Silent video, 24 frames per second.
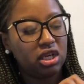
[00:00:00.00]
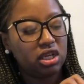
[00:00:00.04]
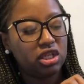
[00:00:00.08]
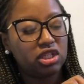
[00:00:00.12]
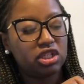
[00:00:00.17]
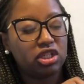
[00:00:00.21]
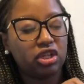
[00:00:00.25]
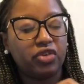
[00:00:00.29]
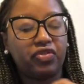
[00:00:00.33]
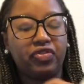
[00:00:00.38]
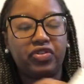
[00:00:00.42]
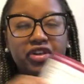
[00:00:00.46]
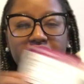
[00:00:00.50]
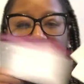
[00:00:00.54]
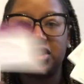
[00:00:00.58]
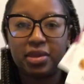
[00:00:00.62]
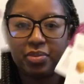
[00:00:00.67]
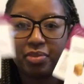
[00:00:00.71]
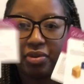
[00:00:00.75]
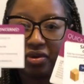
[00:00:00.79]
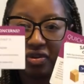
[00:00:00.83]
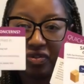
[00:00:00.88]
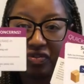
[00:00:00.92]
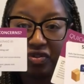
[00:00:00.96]
So for
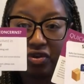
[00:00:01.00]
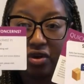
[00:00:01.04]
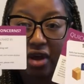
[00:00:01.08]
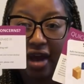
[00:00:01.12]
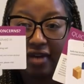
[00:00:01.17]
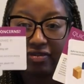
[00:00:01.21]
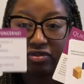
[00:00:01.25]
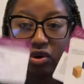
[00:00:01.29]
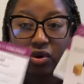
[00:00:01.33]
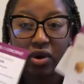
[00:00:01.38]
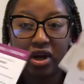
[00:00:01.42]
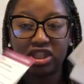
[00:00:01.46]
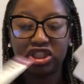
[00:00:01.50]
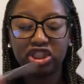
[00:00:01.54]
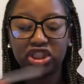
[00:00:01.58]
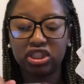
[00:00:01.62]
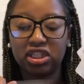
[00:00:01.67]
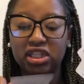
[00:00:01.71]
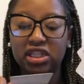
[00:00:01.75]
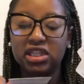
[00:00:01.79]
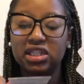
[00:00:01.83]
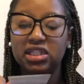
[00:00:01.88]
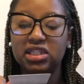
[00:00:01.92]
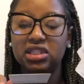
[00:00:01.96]
example, if you have
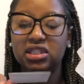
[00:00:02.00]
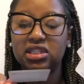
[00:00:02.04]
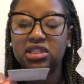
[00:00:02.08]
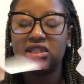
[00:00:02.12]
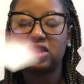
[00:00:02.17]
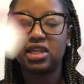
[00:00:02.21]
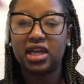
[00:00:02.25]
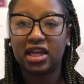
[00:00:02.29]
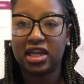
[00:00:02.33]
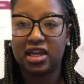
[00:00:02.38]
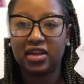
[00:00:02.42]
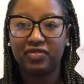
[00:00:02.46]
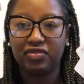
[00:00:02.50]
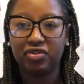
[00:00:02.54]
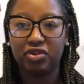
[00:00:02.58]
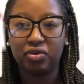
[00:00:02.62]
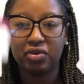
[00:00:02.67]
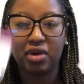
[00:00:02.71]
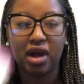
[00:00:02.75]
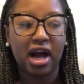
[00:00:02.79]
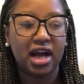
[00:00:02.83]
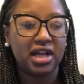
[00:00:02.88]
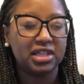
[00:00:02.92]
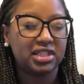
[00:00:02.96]
questions, they give you
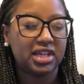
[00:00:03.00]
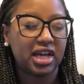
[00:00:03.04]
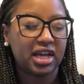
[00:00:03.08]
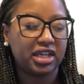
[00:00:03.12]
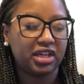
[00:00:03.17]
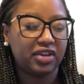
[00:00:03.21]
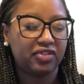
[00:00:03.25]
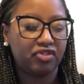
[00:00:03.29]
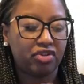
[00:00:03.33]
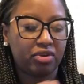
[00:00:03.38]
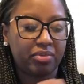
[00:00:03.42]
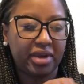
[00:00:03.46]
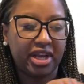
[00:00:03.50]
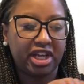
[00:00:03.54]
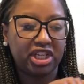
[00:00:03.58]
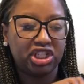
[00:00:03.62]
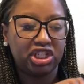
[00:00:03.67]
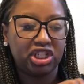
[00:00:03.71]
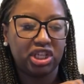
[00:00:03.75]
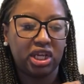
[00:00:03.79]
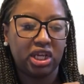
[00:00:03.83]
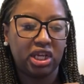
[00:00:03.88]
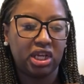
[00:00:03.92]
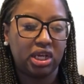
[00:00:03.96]
contact
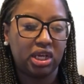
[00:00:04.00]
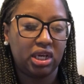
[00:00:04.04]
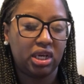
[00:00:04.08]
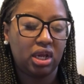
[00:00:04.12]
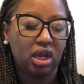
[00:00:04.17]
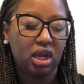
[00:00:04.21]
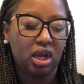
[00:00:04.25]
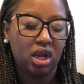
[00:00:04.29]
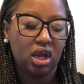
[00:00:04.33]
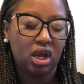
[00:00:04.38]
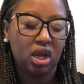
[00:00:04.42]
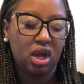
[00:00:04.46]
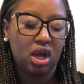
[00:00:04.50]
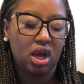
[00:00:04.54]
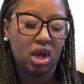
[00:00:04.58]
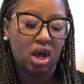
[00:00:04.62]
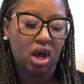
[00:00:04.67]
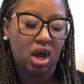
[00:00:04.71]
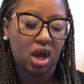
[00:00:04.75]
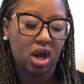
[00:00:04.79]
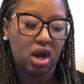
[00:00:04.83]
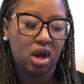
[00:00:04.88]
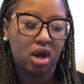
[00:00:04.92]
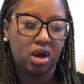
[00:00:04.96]
information,
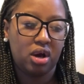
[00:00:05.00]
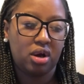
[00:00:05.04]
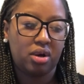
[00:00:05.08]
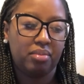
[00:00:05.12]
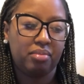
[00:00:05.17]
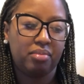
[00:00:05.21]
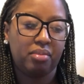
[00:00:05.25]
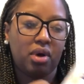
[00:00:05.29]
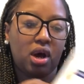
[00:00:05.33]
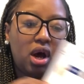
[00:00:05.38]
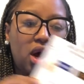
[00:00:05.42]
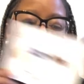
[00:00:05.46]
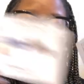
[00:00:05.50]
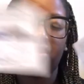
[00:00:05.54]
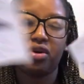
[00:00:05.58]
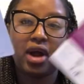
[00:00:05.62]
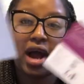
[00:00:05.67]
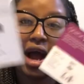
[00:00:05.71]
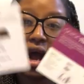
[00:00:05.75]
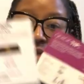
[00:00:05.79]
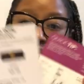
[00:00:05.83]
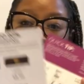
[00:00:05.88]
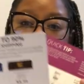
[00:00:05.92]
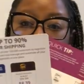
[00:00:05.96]
um, other
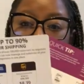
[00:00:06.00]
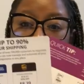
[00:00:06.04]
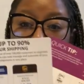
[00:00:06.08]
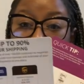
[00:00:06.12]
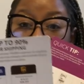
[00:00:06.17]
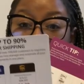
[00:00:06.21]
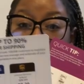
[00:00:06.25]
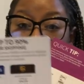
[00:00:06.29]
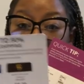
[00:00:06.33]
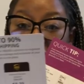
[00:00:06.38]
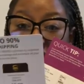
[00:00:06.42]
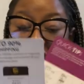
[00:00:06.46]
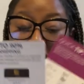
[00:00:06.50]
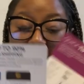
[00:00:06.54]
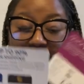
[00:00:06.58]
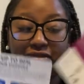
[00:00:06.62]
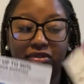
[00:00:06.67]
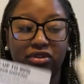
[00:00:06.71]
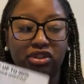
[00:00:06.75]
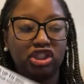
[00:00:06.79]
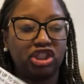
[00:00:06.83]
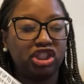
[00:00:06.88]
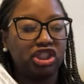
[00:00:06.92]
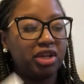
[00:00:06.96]
options to save
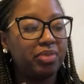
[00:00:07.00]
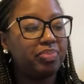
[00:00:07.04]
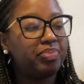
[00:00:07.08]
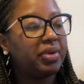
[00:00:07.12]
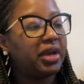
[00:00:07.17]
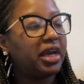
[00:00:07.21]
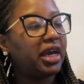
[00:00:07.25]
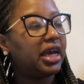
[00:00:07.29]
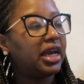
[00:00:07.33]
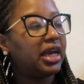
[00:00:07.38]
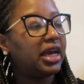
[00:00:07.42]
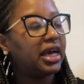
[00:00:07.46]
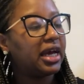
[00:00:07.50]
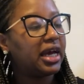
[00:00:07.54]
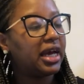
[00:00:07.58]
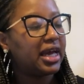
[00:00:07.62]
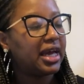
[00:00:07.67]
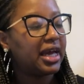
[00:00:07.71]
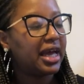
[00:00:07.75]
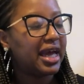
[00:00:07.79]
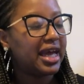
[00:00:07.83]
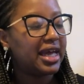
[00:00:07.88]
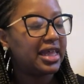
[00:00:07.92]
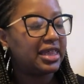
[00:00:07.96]
on shipping,
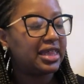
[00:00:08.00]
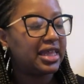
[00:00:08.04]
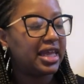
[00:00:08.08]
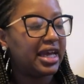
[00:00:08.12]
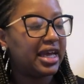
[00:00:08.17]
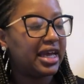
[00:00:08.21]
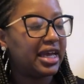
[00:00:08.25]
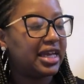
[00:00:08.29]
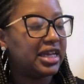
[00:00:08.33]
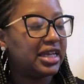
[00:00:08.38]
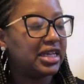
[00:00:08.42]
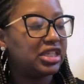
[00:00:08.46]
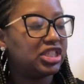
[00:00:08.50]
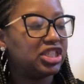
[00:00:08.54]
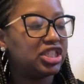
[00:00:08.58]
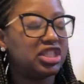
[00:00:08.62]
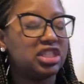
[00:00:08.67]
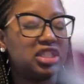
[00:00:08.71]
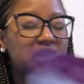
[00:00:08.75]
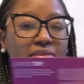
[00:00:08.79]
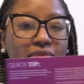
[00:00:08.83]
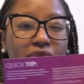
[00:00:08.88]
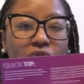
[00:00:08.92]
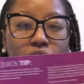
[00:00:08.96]
and then
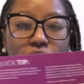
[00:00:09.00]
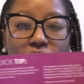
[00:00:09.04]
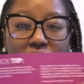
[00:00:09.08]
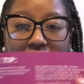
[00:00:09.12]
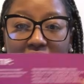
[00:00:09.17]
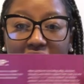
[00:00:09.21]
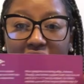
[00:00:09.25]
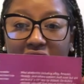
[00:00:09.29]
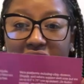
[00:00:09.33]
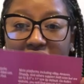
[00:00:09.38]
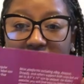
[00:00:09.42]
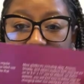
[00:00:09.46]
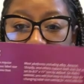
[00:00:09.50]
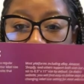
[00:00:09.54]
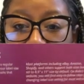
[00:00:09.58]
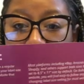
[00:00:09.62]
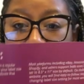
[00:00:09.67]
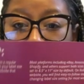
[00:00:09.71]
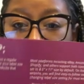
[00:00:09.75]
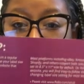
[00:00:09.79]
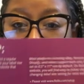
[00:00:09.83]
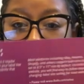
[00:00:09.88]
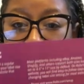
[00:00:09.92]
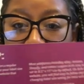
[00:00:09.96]
just some quick
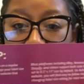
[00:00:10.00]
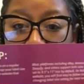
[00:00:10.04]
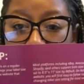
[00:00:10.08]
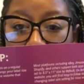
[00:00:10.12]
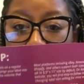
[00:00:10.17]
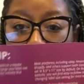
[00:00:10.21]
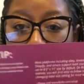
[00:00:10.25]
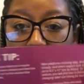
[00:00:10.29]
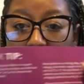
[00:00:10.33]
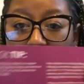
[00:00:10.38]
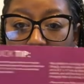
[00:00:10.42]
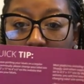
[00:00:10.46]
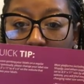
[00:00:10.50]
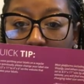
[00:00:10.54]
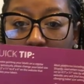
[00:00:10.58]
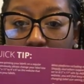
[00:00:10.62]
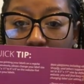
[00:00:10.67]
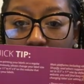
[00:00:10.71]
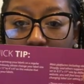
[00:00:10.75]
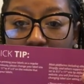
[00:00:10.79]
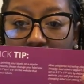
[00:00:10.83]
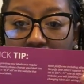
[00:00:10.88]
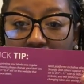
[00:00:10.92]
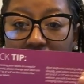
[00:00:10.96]
tips
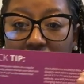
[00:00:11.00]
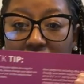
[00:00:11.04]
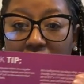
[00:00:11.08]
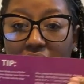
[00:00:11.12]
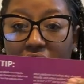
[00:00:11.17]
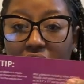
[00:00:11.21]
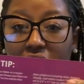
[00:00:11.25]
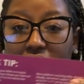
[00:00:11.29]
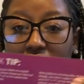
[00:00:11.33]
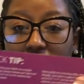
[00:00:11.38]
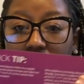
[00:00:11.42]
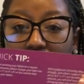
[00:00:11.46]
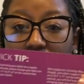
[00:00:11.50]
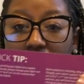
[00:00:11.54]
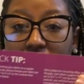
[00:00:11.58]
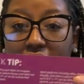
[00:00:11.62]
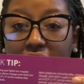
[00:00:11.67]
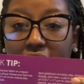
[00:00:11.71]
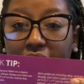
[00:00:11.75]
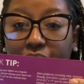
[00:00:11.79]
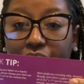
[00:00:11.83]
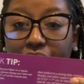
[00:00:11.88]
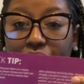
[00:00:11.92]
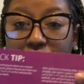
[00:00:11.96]
on
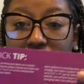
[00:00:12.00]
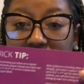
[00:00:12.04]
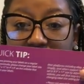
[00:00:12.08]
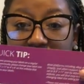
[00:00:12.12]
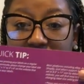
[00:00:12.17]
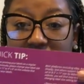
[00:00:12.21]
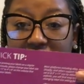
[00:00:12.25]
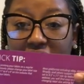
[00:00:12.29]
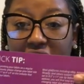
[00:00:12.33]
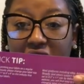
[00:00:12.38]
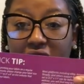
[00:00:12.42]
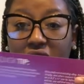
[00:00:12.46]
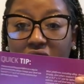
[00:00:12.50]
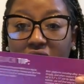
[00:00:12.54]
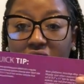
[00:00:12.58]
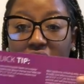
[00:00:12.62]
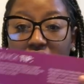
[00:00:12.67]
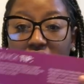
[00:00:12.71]
um, printing,